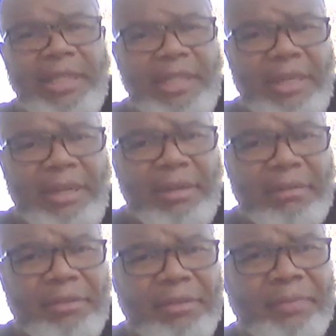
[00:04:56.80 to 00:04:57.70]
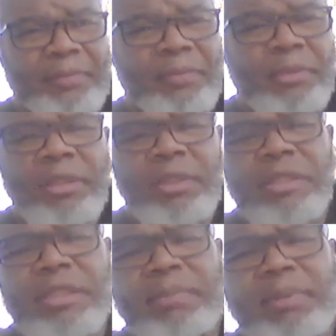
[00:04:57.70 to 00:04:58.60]
and a coffee.
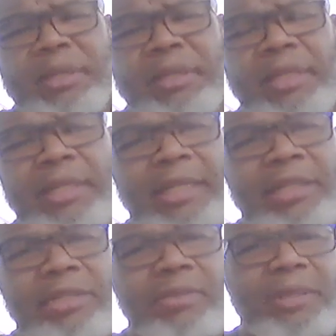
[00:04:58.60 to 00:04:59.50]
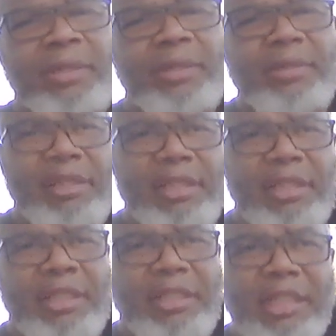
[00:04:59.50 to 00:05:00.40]
something of that nature where it
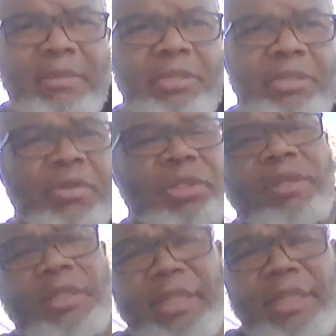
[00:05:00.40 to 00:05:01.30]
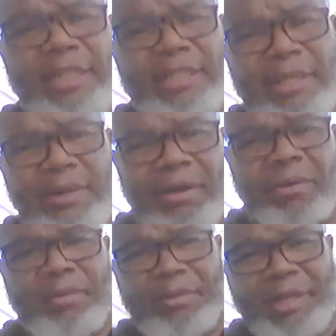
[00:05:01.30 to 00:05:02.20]
distinguishes, where you can look at that cigar.
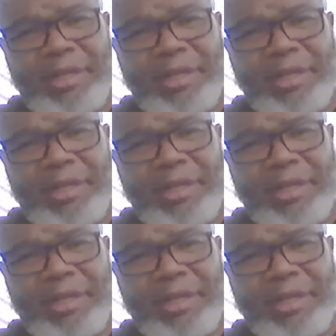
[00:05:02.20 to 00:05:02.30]
Oh, I